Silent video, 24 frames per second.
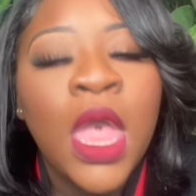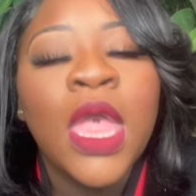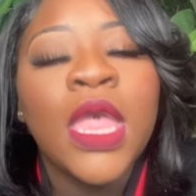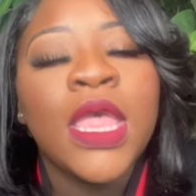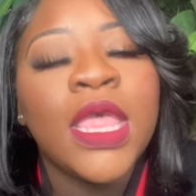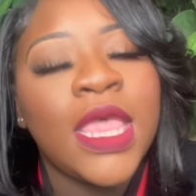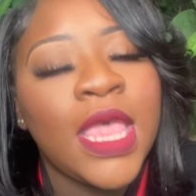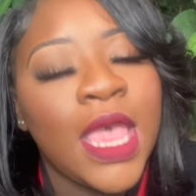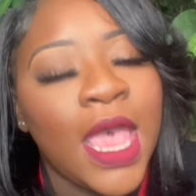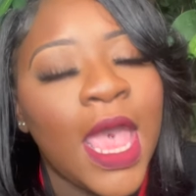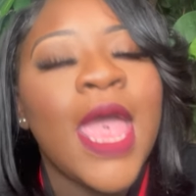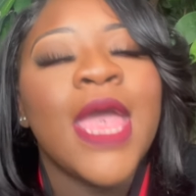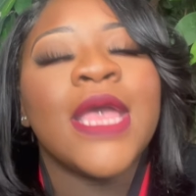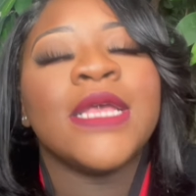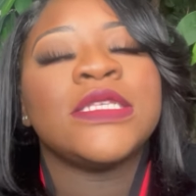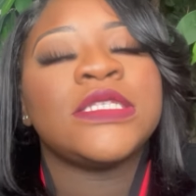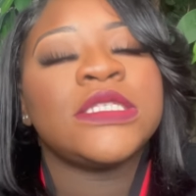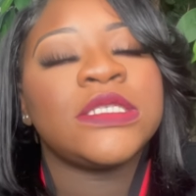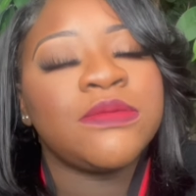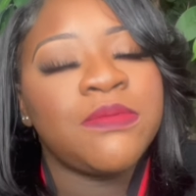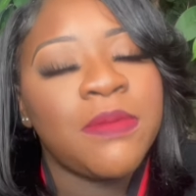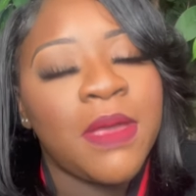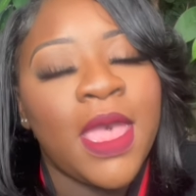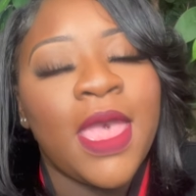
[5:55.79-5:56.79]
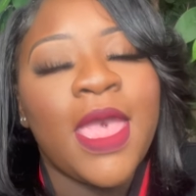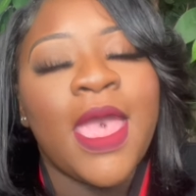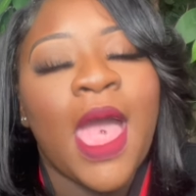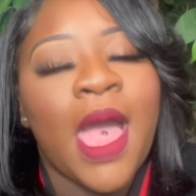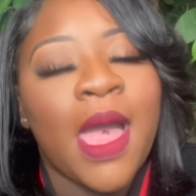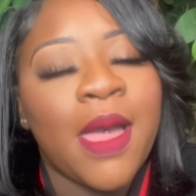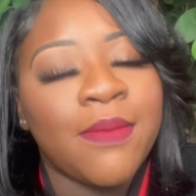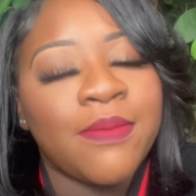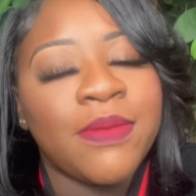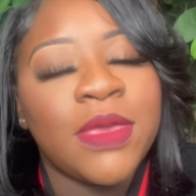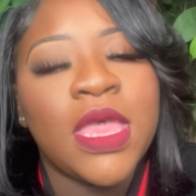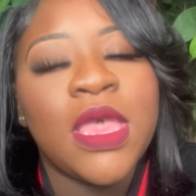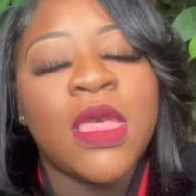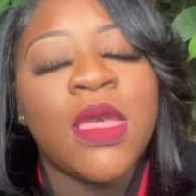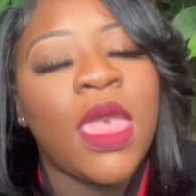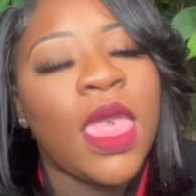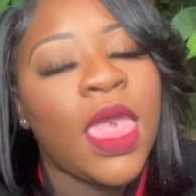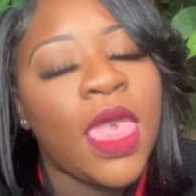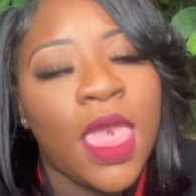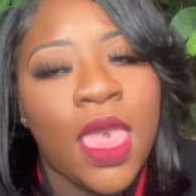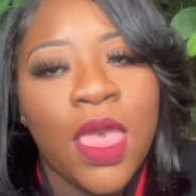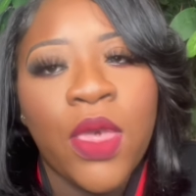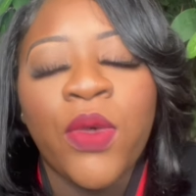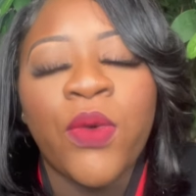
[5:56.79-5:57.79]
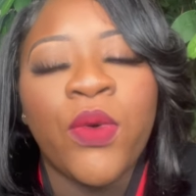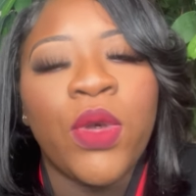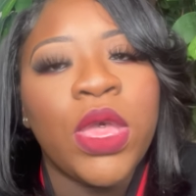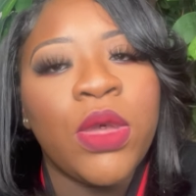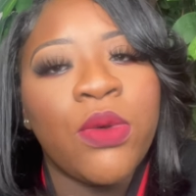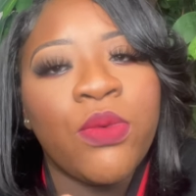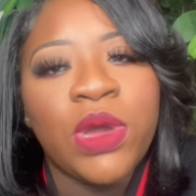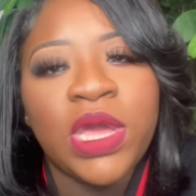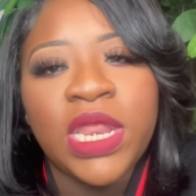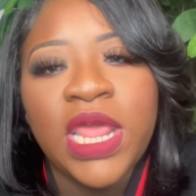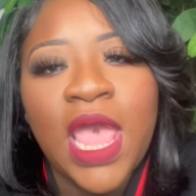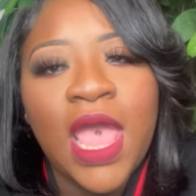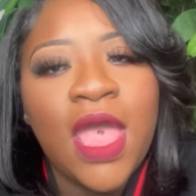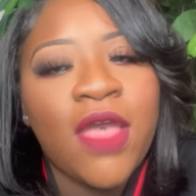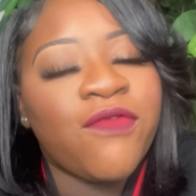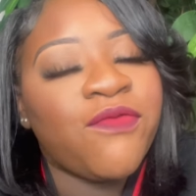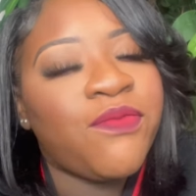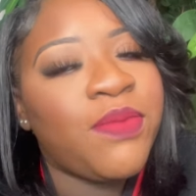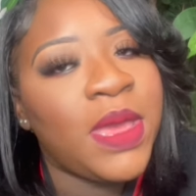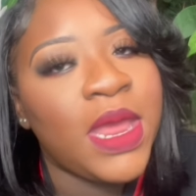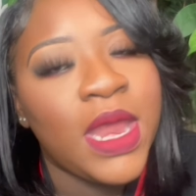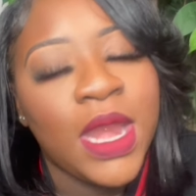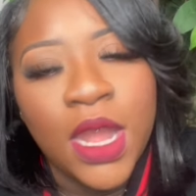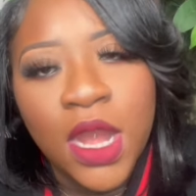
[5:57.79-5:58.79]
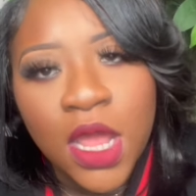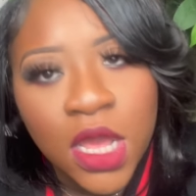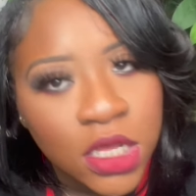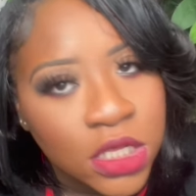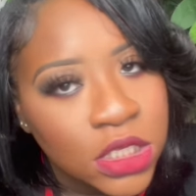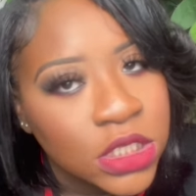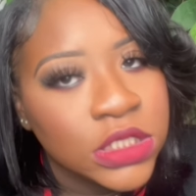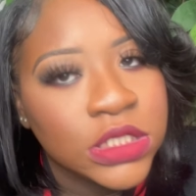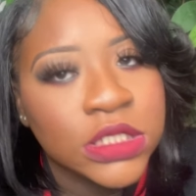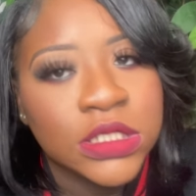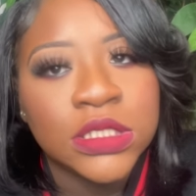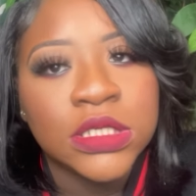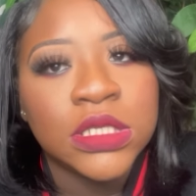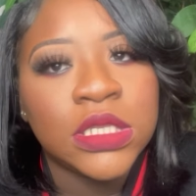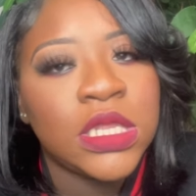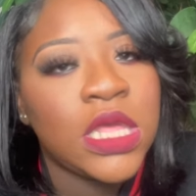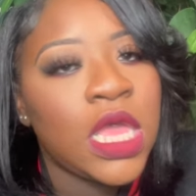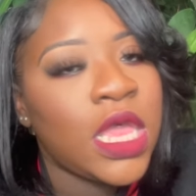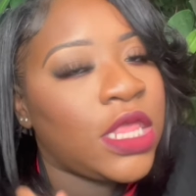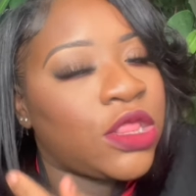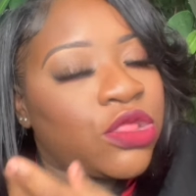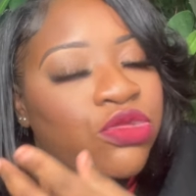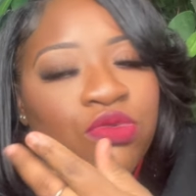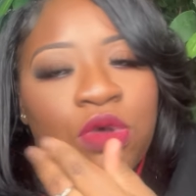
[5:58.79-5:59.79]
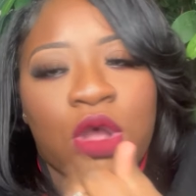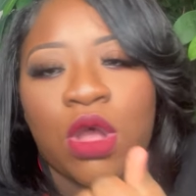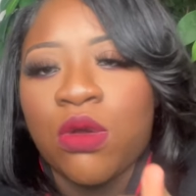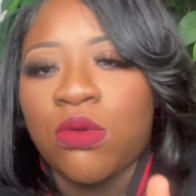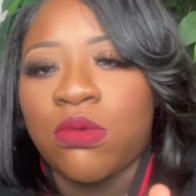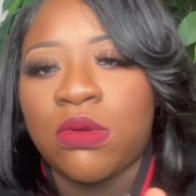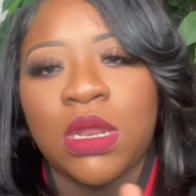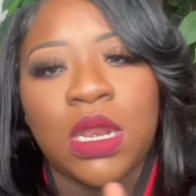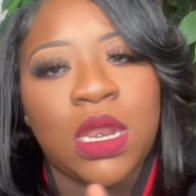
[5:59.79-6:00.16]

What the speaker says: yes, ma'am, it would have been slit throat.